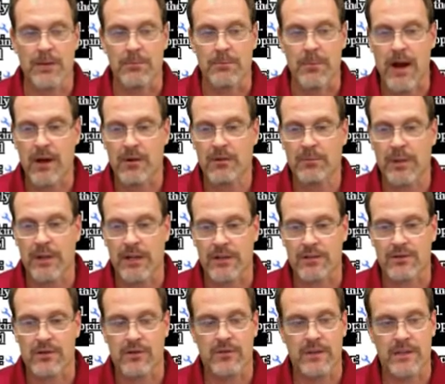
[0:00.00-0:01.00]
mountain
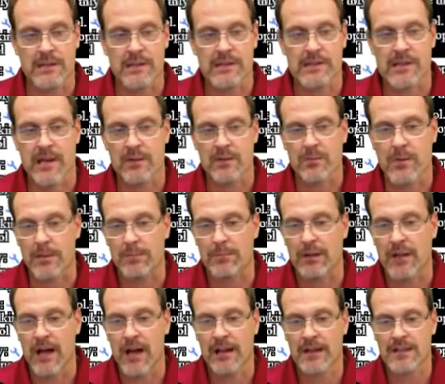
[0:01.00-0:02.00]
picture of this. It's on my
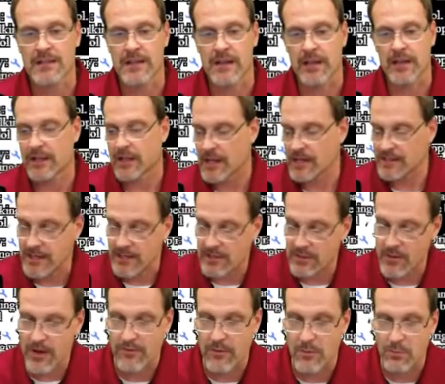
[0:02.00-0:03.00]
blog site, guys. I
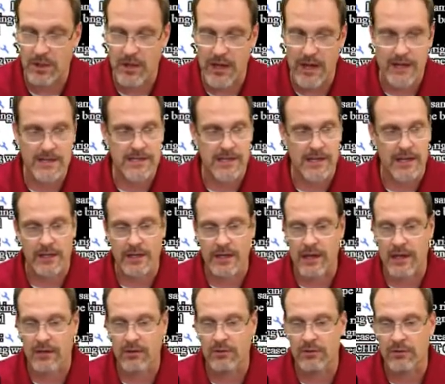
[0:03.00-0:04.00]
do have a blog site
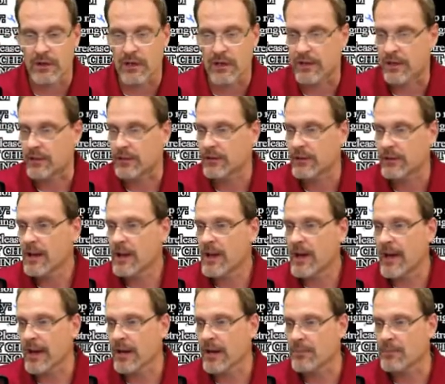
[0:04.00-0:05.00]
now. Hold on here.
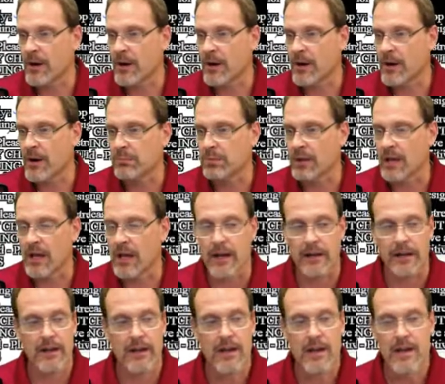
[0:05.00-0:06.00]
I got to pump my
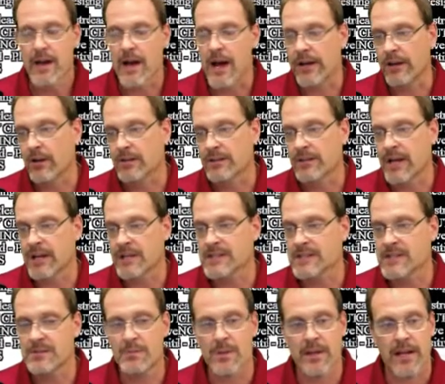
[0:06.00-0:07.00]
blog. I know Dennis
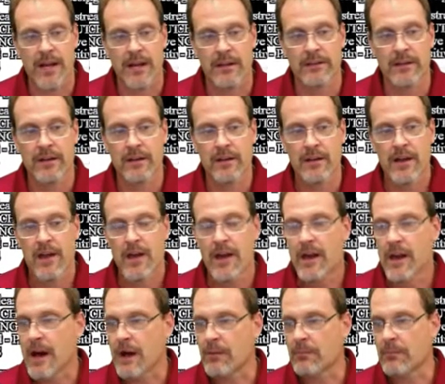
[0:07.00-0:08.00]
has been on there.
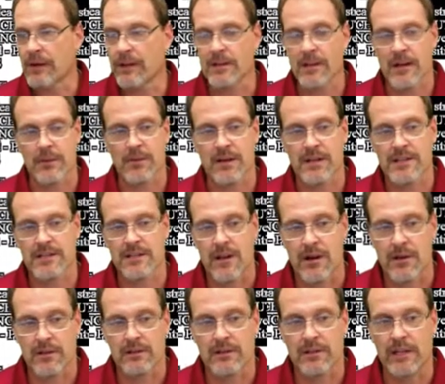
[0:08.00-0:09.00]
I'm gonna I'm gonna
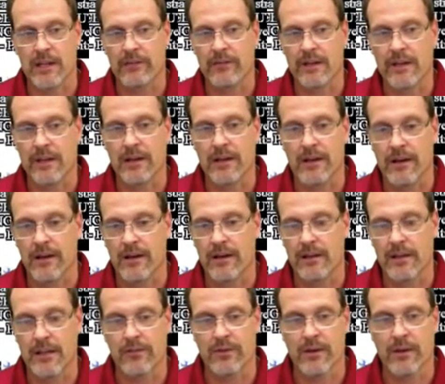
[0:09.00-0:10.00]
start giving uh,
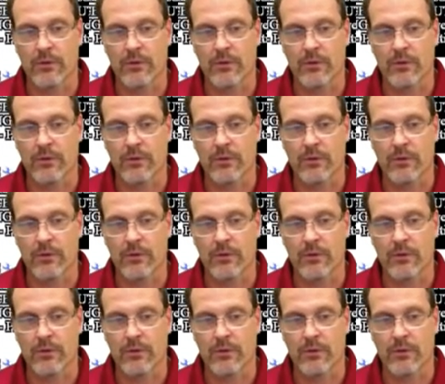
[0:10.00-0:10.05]
giving